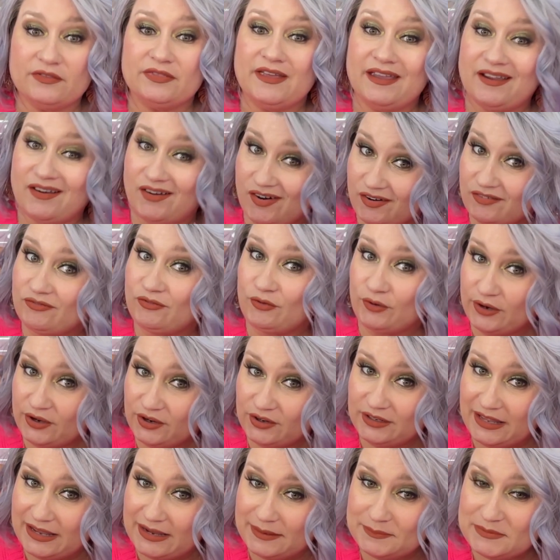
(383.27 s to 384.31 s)
They are for
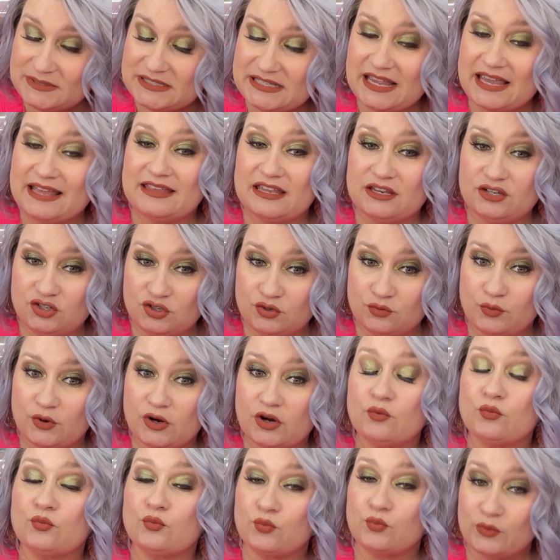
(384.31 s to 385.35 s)
your lips, and they do
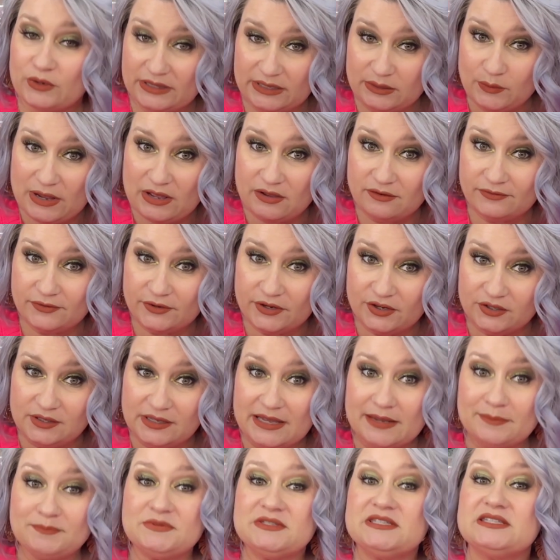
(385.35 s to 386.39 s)
work really well for your
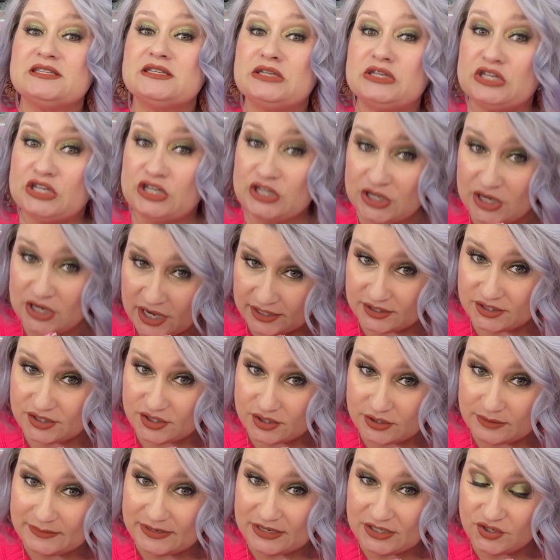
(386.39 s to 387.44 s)
lips, not
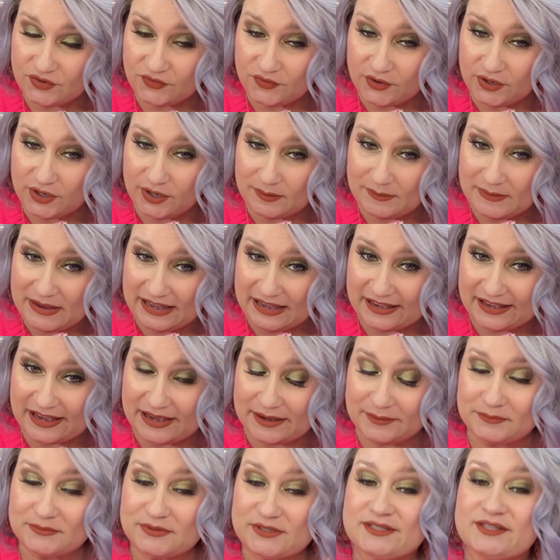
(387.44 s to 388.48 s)
so much for your makeup.
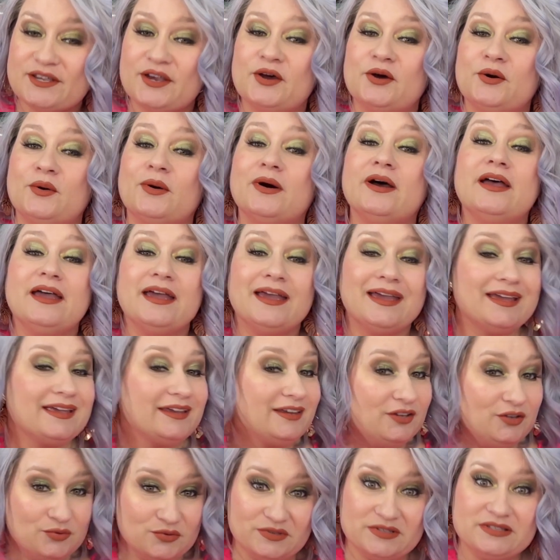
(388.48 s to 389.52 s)
So
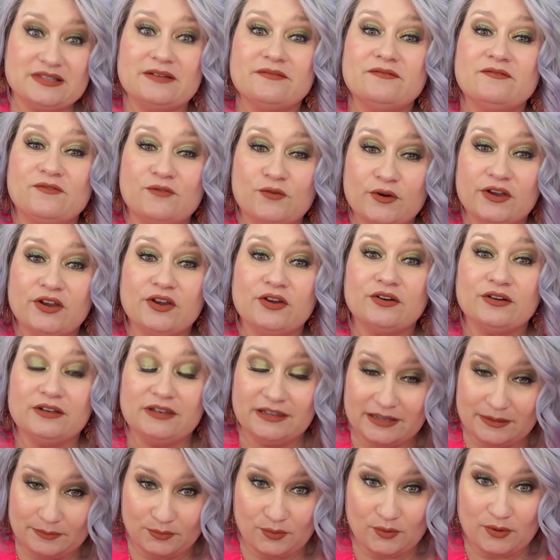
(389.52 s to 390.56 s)
use them for your
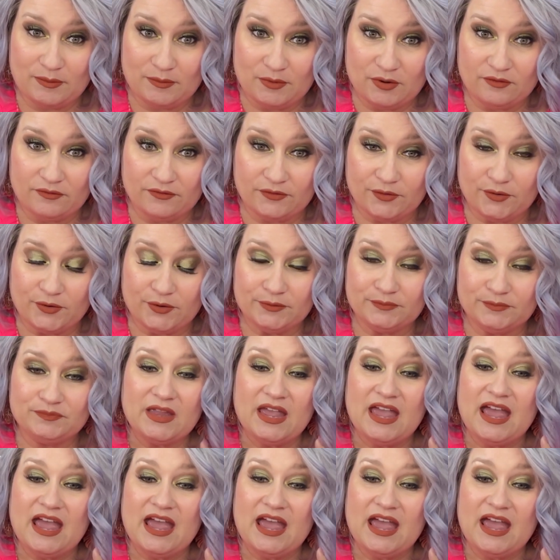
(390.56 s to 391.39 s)
lip removal.